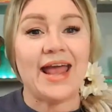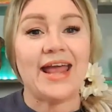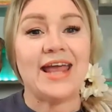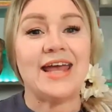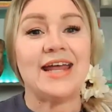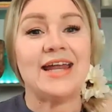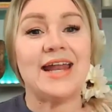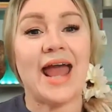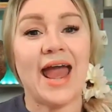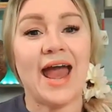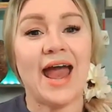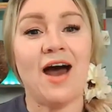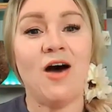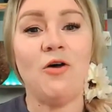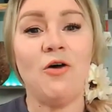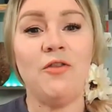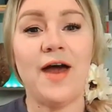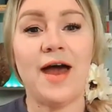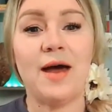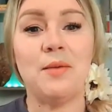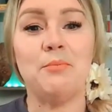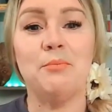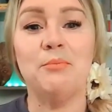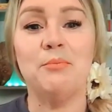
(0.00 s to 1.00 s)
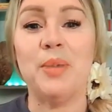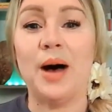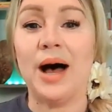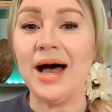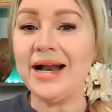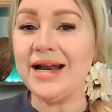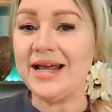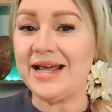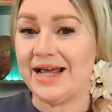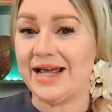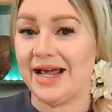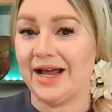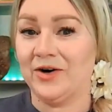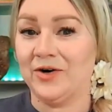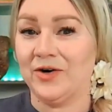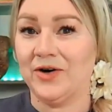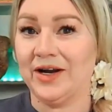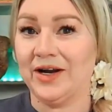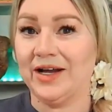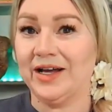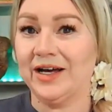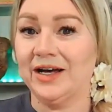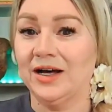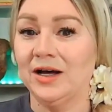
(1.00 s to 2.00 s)
and how that body
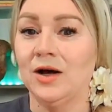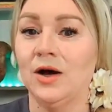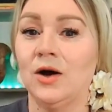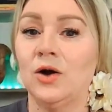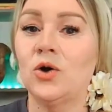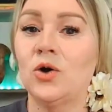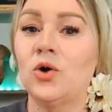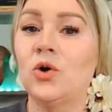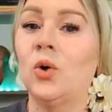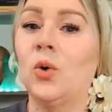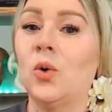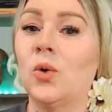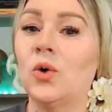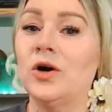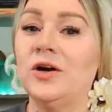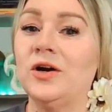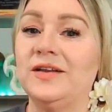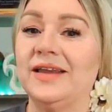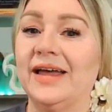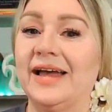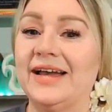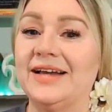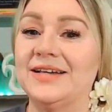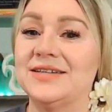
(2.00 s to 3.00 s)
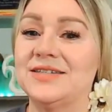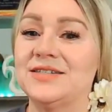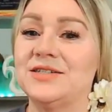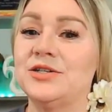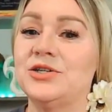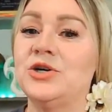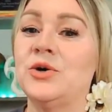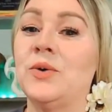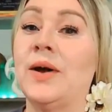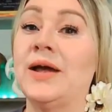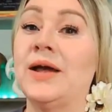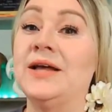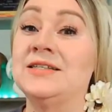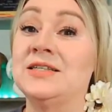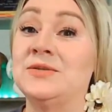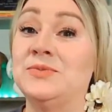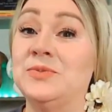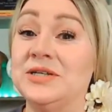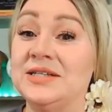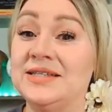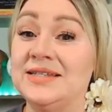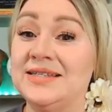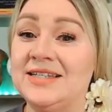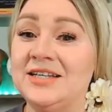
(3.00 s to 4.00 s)
area correlates to a
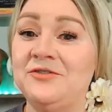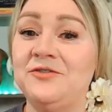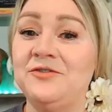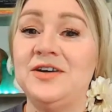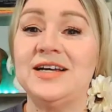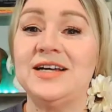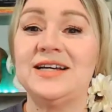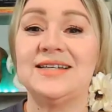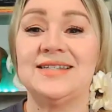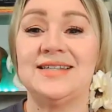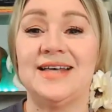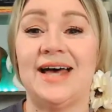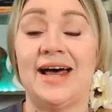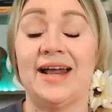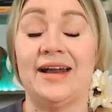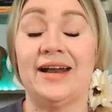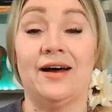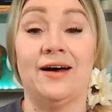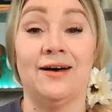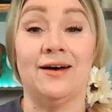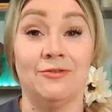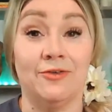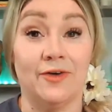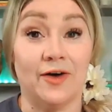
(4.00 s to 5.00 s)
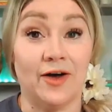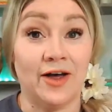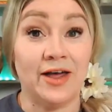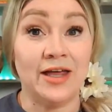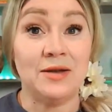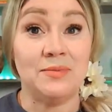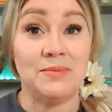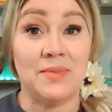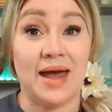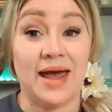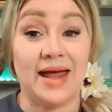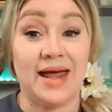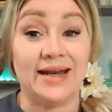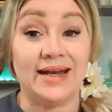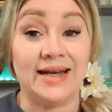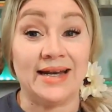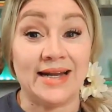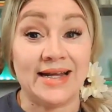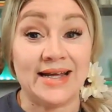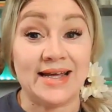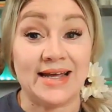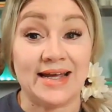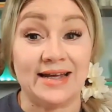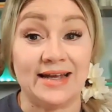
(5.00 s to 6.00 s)
specific set of unmet
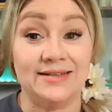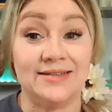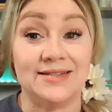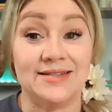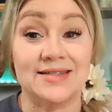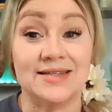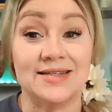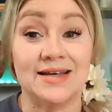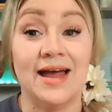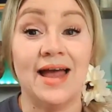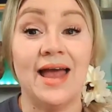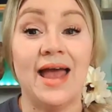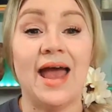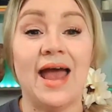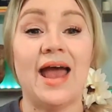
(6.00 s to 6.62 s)
needs